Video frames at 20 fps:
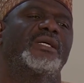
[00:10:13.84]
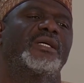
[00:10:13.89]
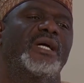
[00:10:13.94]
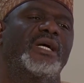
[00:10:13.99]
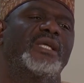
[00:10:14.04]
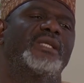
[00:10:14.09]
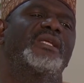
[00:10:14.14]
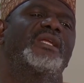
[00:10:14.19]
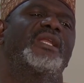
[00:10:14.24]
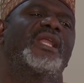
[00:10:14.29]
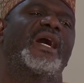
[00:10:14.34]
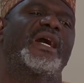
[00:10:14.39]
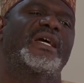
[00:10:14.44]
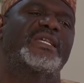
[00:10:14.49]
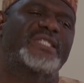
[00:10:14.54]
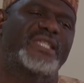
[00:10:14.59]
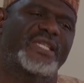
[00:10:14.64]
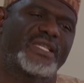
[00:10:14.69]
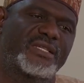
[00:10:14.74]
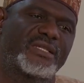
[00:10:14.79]
and then
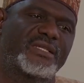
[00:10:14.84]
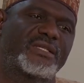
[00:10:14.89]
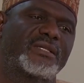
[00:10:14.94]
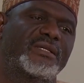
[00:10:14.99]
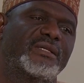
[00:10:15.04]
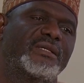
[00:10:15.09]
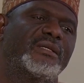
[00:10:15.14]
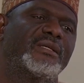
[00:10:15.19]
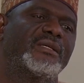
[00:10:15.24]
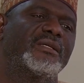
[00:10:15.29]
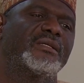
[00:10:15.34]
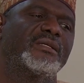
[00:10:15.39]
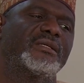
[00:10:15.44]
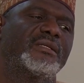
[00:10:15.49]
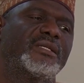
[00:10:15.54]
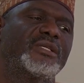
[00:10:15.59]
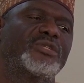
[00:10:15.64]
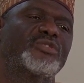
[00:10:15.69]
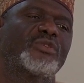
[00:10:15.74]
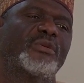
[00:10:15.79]
assess
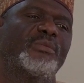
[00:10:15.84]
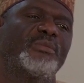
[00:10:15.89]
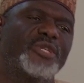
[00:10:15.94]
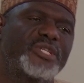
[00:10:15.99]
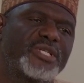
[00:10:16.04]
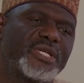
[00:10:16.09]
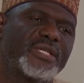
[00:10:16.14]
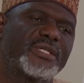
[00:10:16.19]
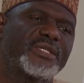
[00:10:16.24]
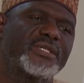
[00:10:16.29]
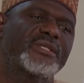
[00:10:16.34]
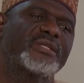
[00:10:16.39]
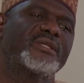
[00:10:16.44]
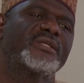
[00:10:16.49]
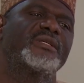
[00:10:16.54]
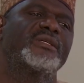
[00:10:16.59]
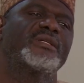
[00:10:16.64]
these submissions